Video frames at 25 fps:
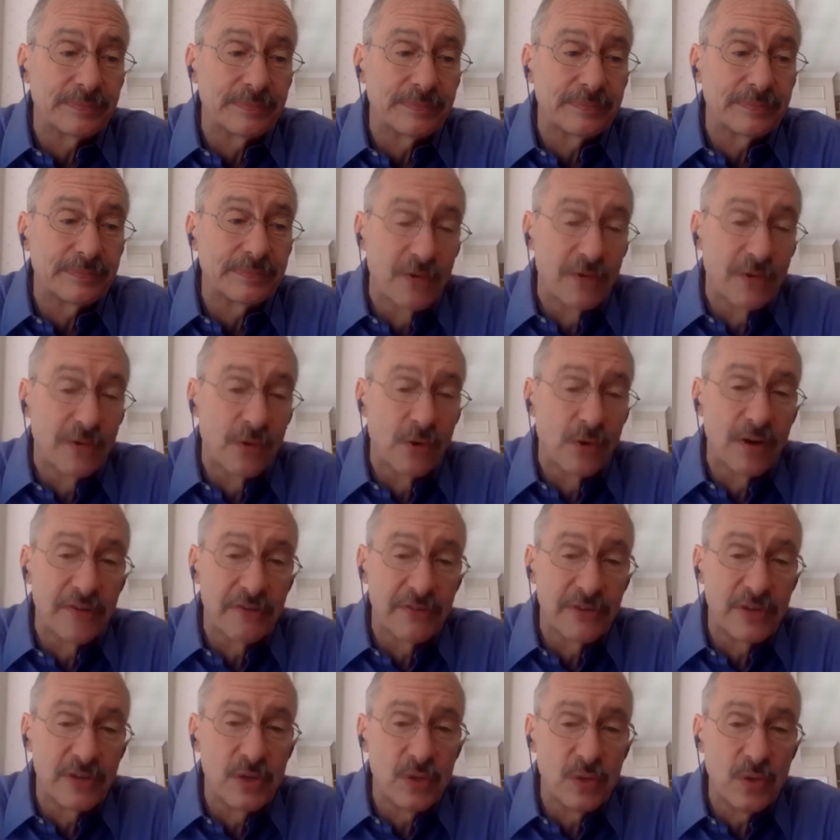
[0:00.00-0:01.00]
for a
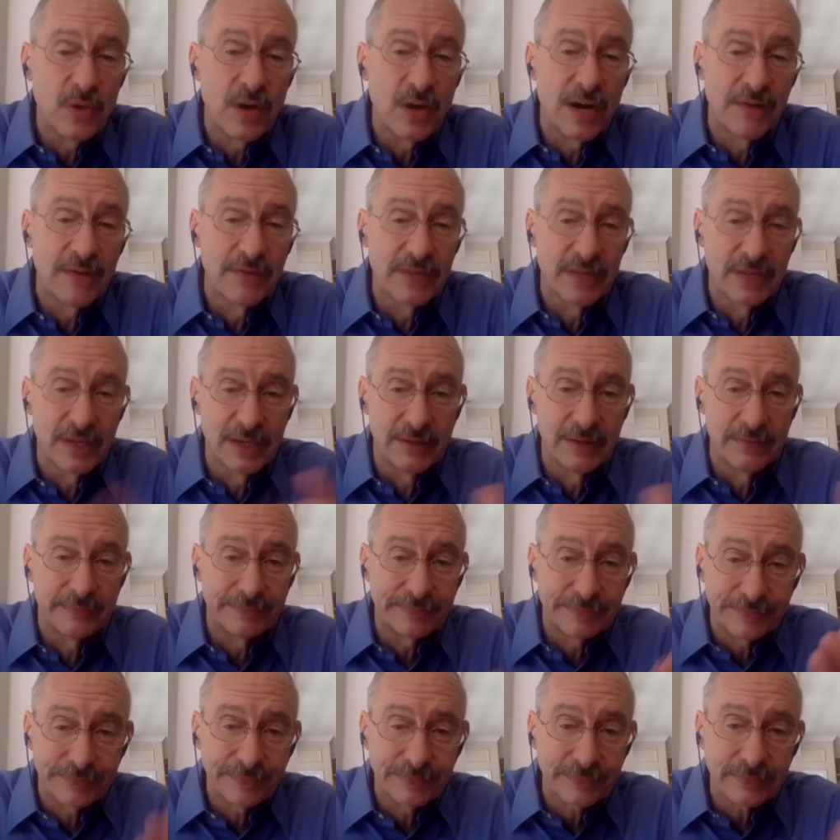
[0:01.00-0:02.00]
few of the
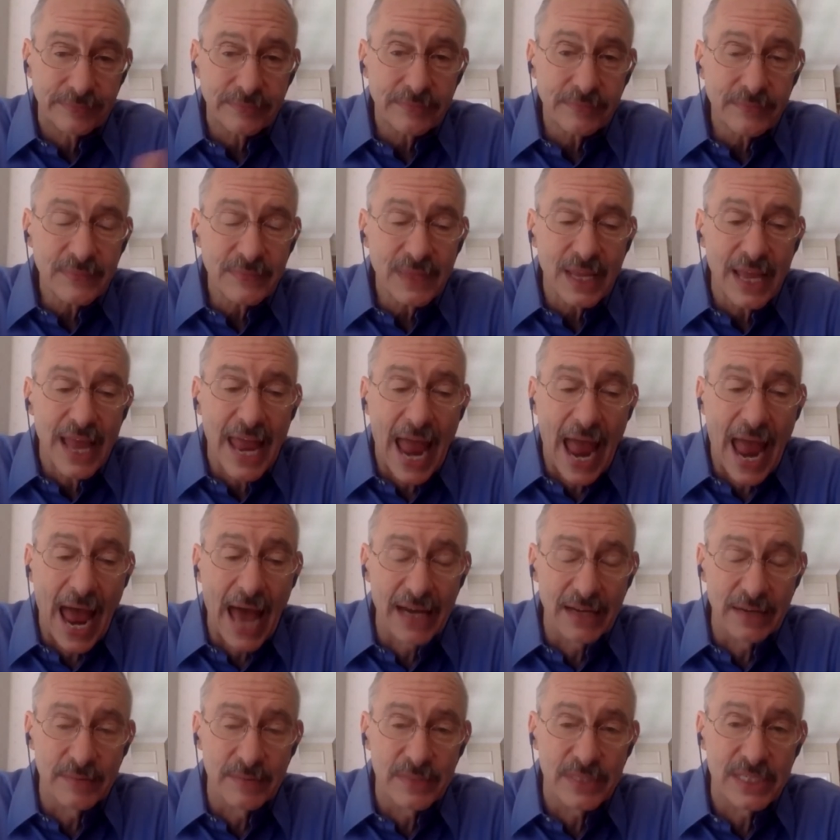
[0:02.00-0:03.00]

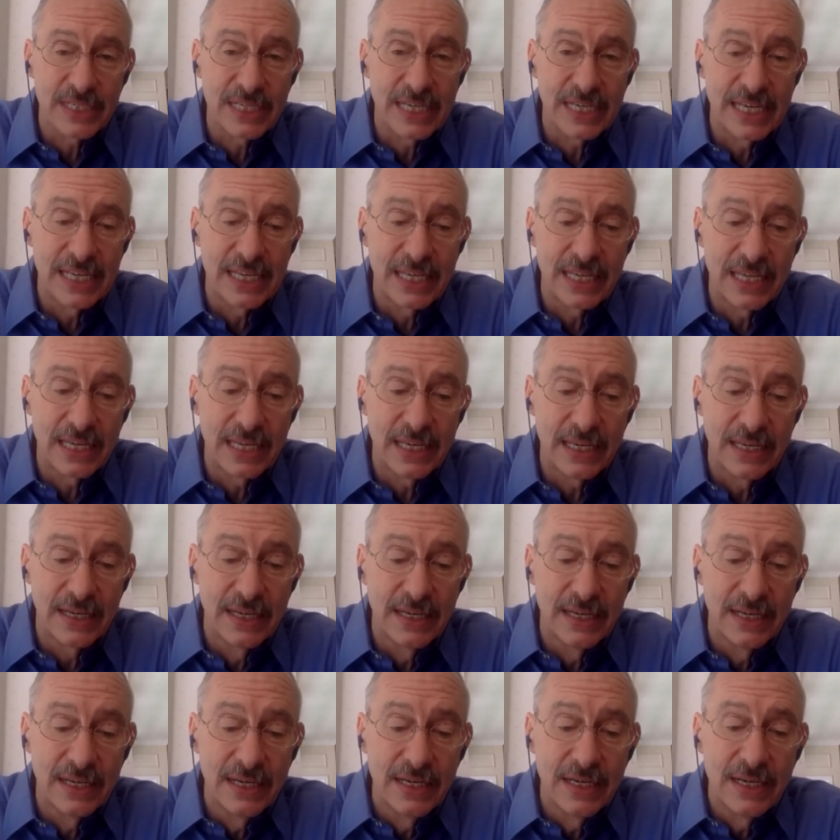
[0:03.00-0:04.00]
atoms in the
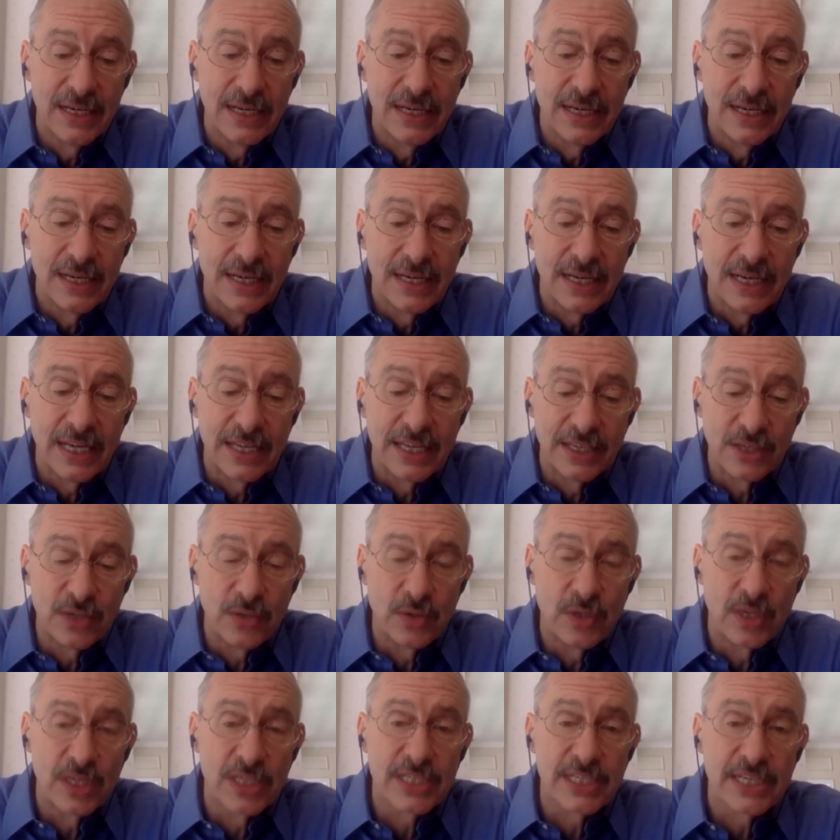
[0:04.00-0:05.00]
in the
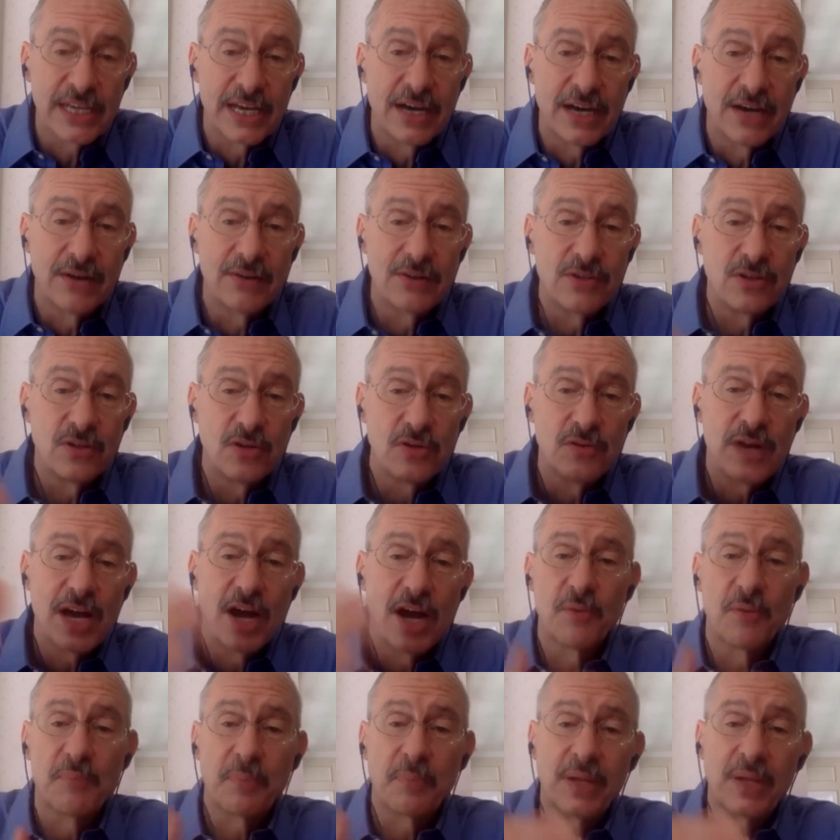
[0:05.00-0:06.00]
unit cell. You
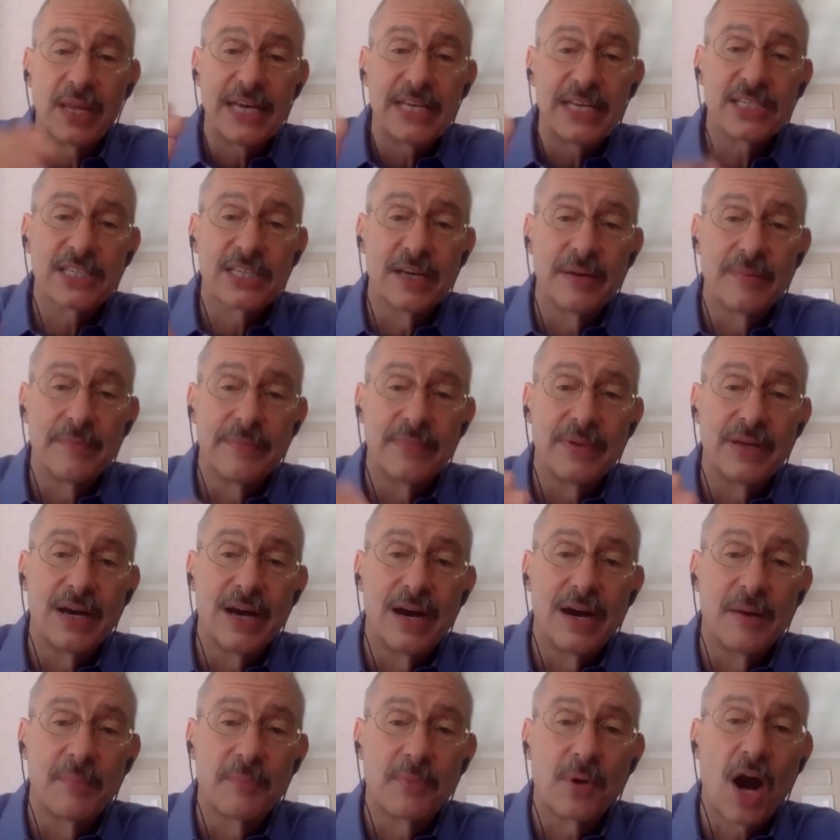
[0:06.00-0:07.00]
help place them
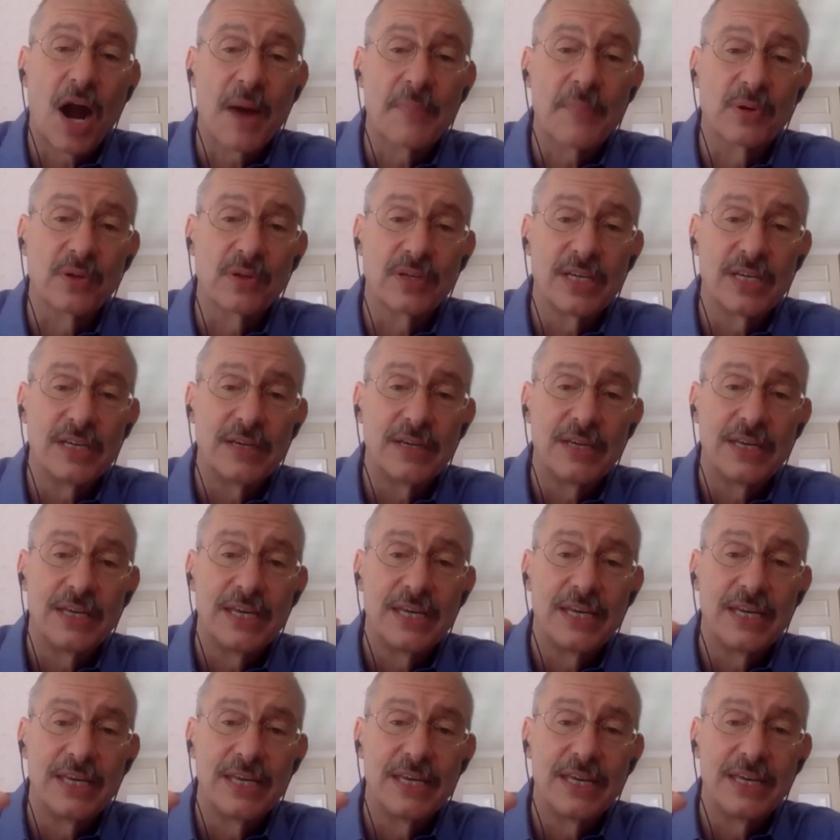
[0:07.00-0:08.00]
uh, properly
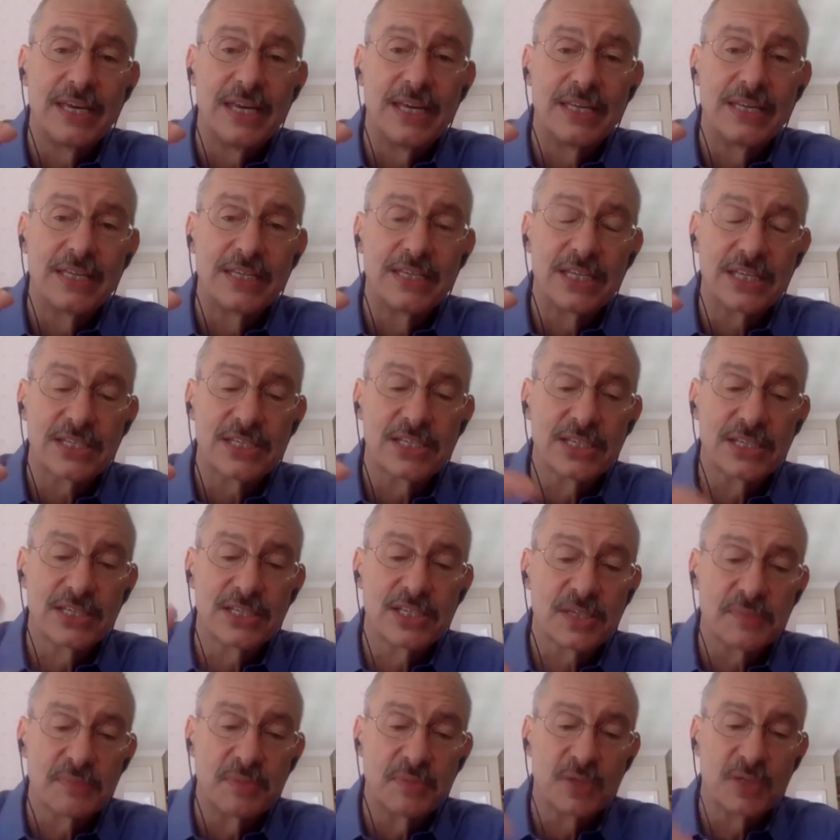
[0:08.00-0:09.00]
in the
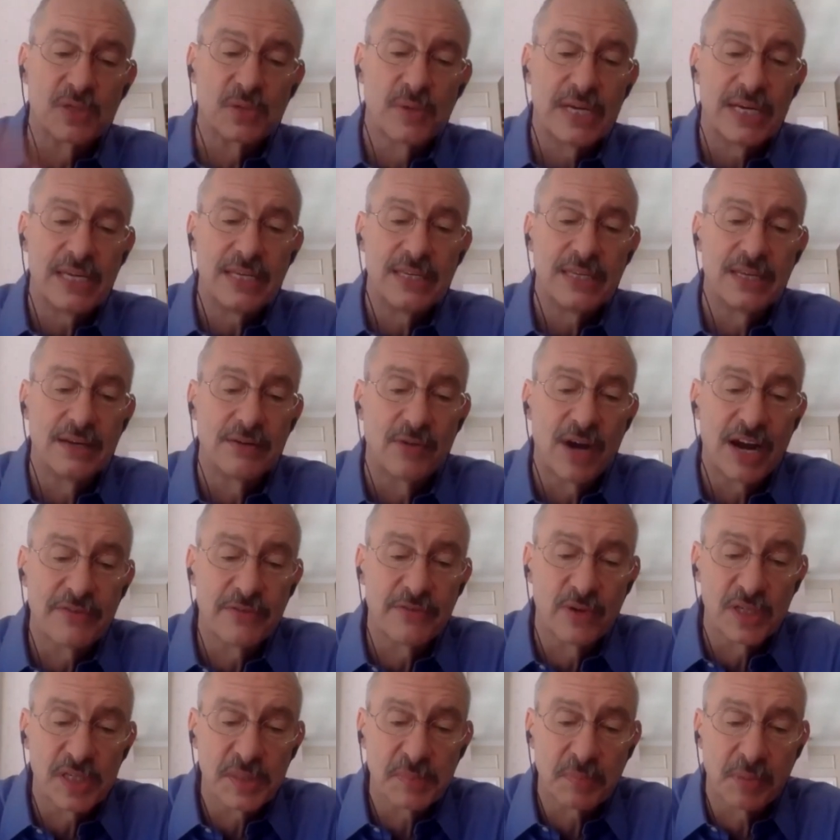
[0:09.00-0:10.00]
distances between the
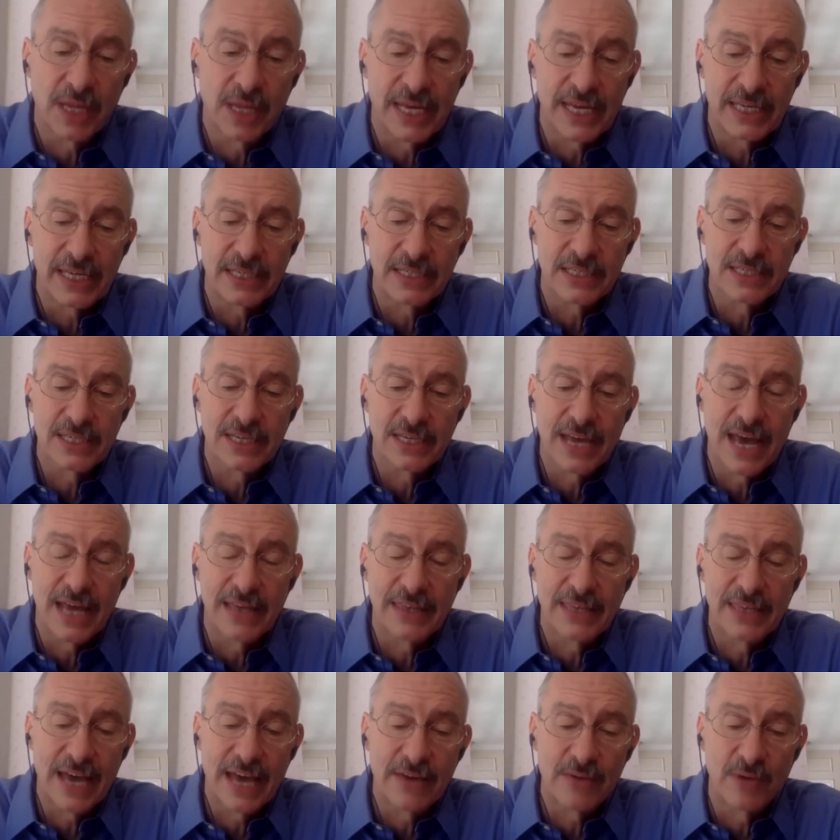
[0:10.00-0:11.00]
reference planes at
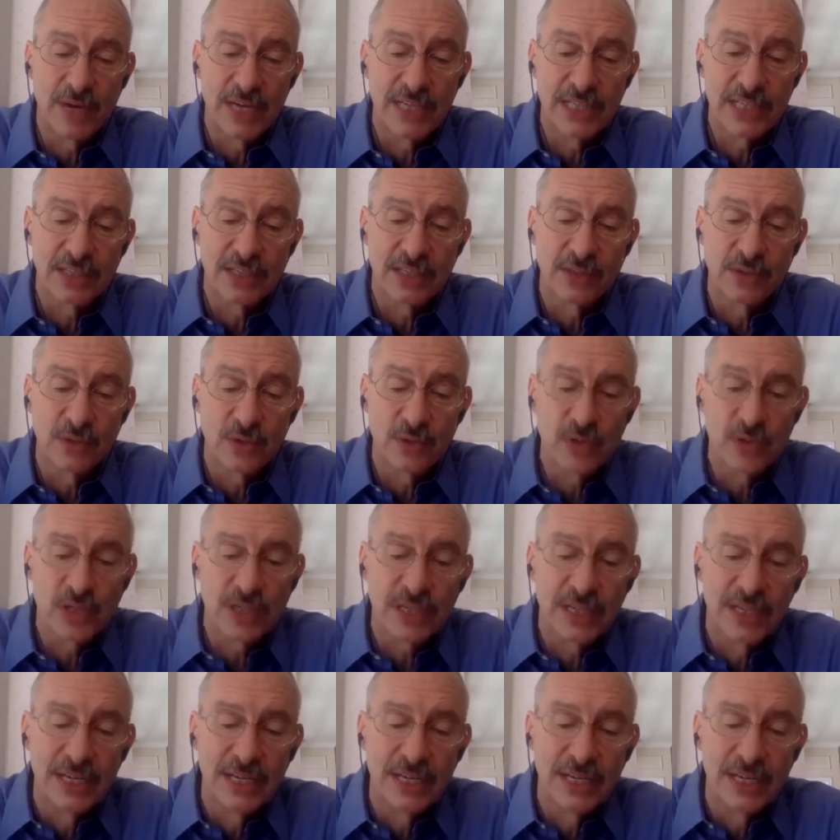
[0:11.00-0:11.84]
that resolution.